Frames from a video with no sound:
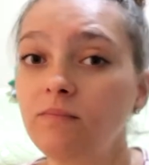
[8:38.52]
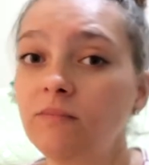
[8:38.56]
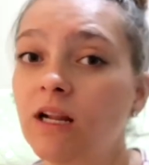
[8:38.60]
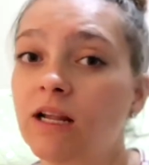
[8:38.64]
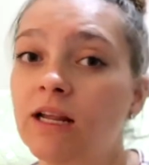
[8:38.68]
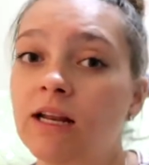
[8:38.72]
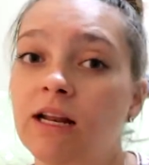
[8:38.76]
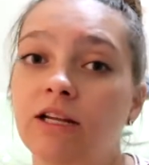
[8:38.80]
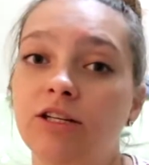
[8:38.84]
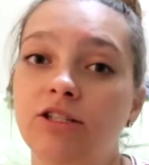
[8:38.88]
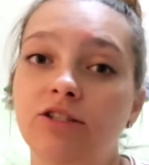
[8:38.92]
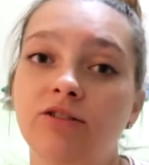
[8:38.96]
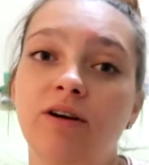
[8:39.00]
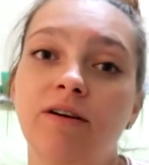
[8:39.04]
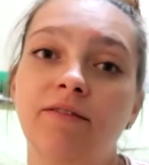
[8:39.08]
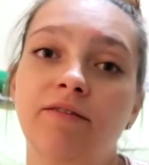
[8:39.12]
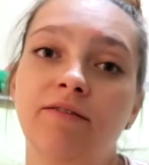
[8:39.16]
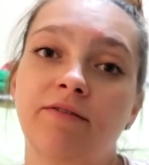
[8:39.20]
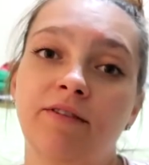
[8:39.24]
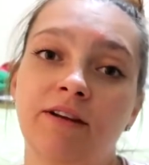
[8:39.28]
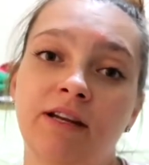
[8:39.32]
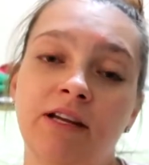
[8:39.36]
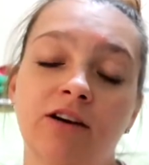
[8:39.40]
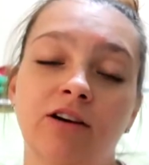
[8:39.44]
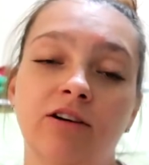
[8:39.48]
And I do have a
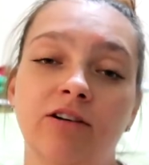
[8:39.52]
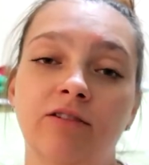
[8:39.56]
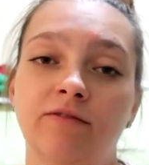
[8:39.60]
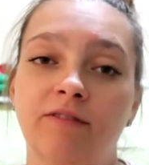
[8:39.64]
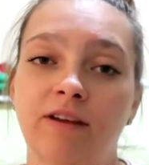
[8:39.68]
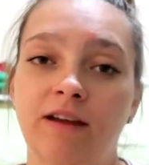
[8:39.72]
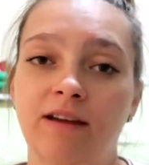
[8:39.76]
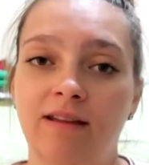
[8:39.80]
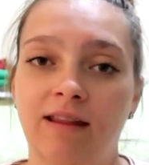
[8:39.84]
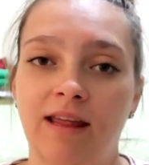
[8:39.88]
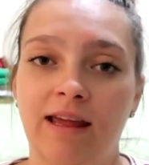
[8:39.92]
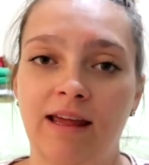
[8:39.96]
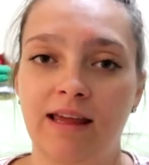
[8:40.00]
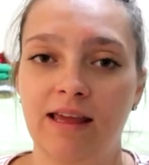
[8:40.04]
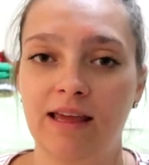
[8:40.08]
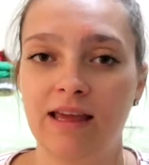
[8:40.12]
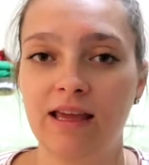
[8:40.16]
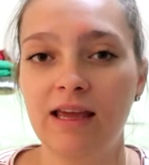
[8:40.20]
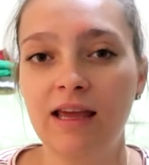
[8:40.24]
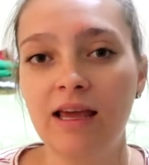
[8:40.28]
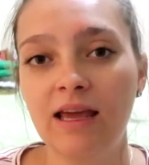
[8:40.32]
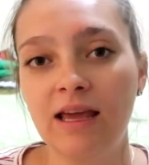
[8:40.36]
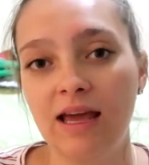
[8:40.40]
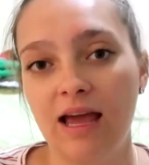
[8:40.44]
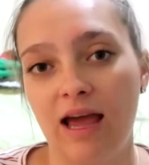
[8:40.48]
video of it, like
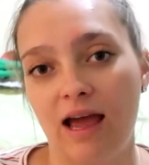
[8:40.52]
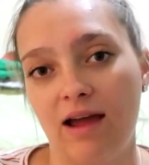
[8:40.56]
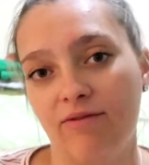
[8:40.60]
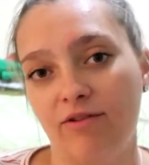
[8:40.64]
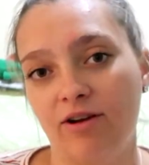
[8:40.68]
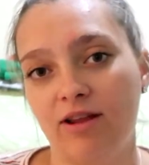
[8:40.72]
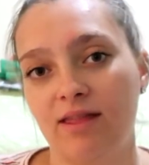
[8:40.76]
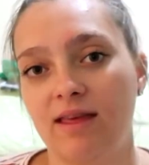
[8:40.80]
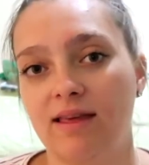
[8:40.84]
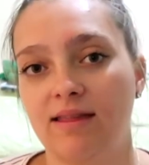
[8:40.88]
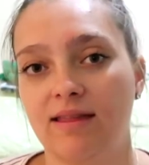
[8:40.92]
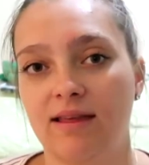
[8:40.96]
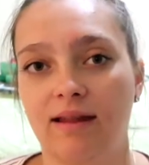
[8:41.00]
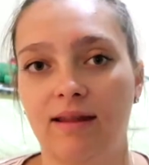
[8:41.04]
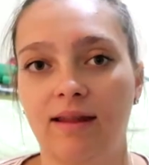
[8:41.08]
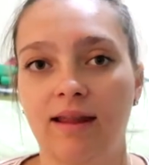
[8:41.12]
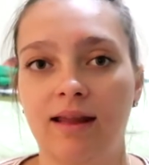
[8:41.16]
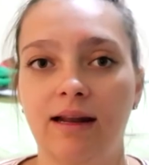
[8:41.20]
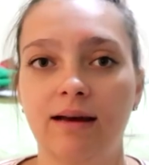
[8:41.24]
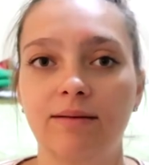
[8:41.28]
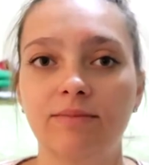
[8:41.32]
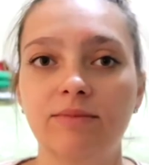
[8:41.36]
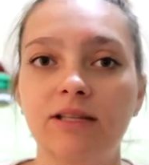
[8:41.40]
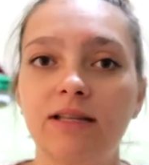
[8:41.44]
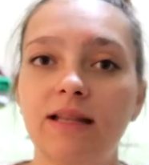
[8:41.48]
everything that led
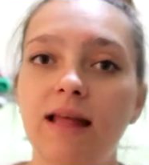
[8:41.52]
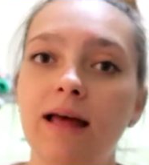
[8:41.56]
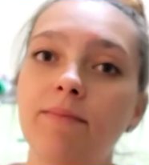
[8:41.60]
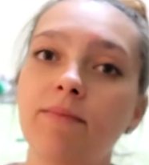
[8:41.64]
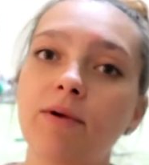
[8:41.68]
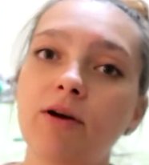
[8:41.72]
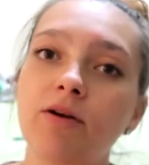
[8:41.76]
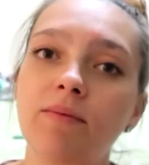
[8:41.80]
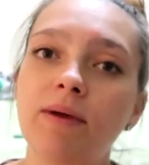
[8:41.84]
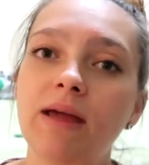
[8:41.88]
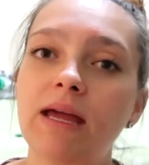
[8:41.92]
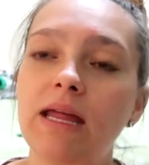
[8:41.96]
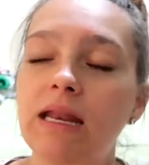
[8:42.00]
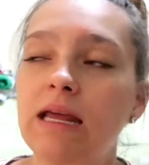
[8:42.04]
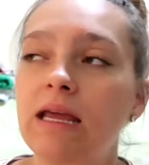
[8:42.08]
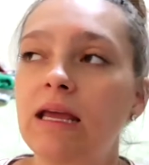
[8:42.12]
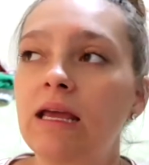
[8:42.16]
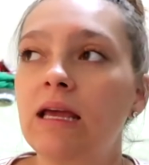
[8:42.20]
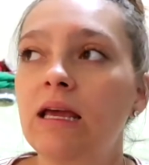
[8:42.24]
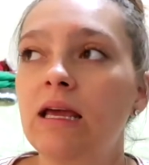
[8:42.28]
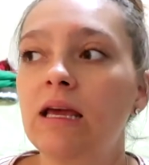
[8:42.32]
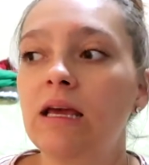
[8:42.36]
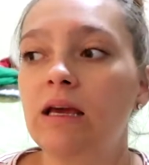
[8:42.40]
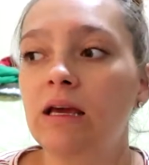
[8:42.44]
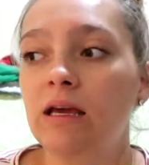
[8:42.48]
up to that moment,
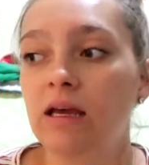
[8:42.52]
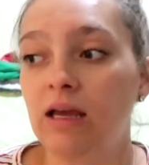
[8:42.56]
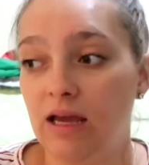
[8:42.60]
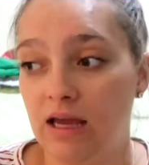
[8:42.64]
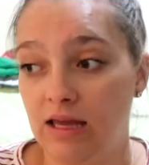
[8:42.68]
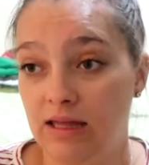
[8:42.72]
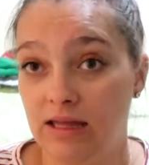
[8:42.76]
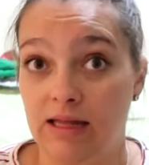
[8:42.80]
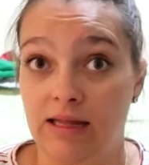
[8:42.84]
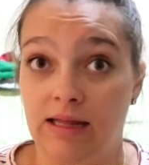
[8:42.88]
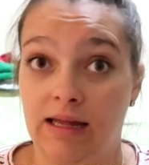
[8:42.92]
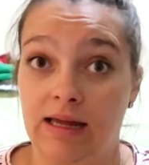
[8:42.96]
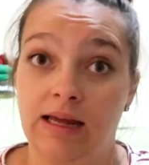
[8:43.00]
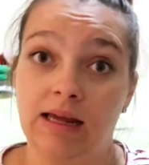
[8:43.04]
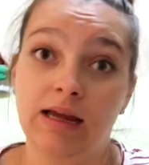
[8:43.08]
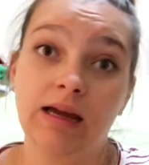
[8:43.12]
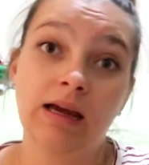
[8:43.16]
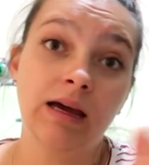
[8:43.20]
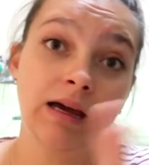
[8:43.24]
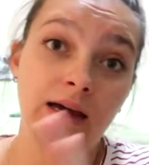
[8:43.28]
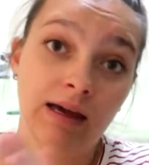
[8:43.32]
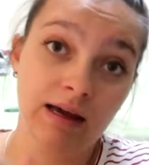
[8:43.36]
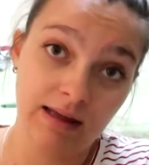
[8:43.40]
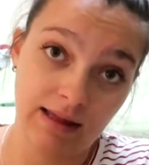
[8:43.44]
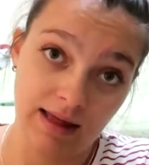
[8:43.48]
and then like
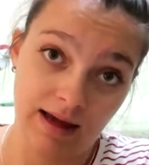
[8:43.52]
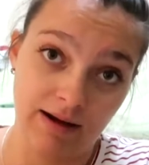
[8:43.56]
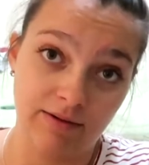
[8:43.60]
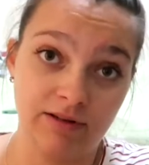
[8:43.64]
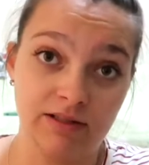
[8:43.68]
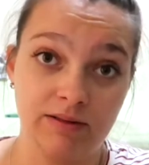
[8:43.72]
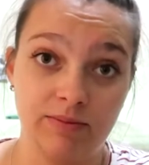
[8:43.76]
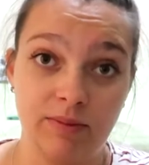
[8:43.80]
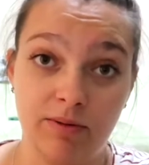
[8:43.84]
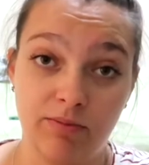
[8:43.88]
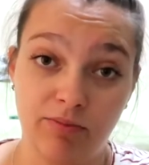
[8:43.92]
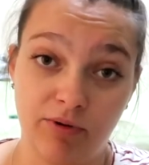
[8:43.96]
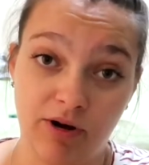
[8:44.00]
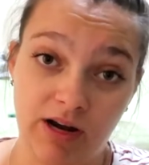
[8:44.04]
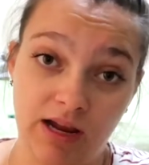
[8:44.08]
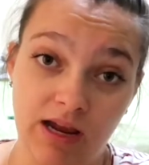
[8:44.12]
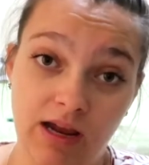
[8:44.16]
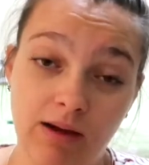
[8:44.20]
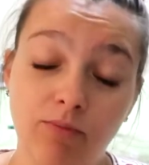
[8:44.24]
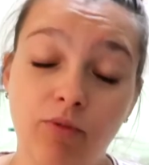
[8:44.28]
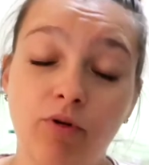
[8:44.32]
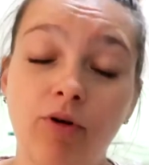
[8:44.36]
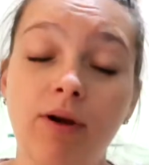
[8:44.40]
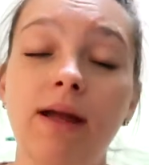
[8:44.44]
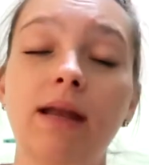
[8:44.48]
that was my
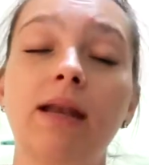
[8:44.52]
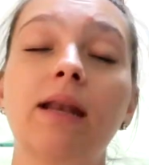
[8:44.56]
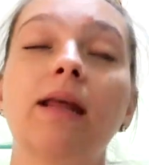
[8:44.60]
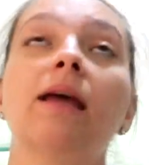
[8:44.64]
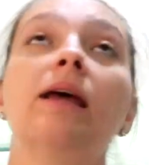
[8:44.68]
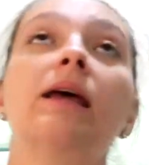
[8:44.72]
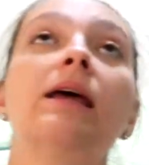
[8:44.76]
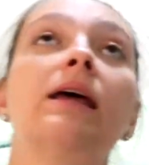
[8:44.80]
breaking point.